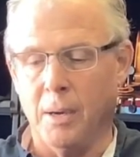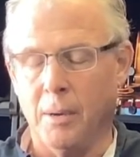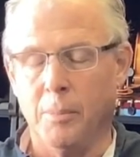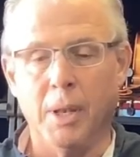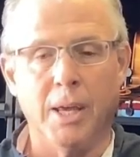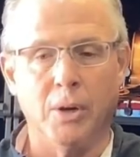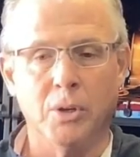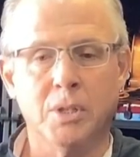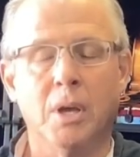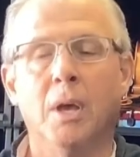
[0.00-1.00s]

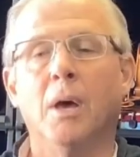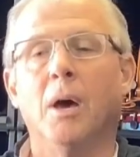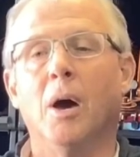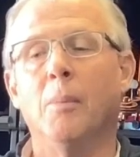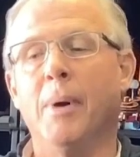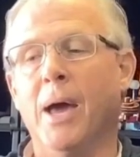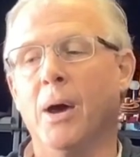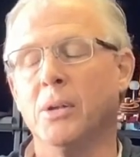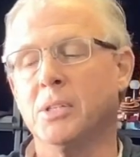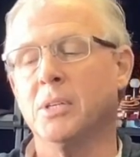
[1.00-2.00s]
players
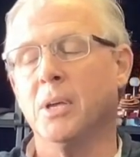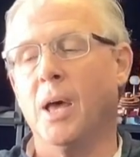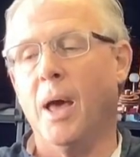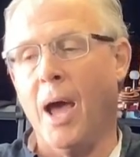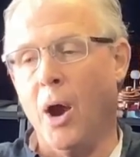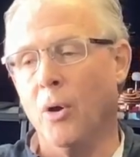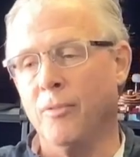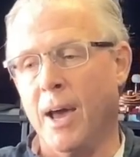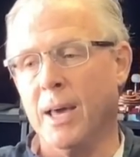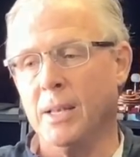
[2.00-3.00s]
about our
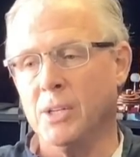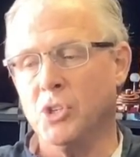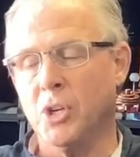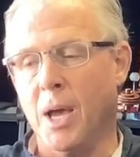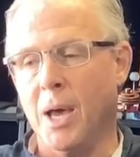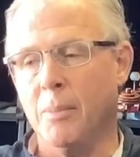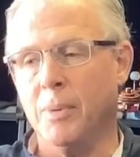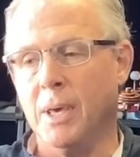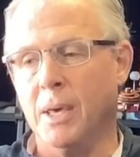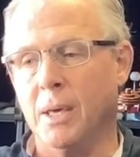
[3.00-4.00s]
violin shop
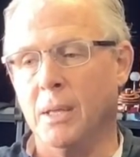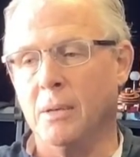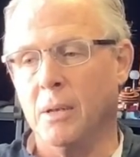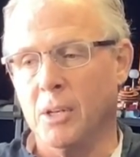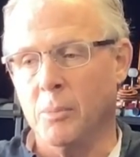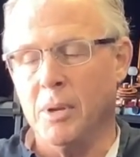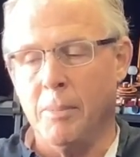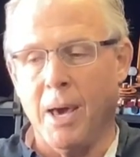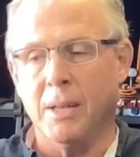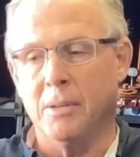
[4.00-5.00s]
and a little bit
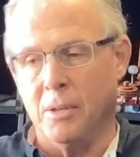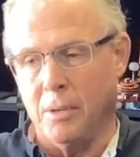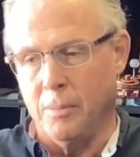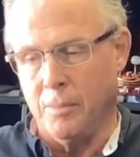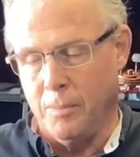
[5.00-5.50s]
about the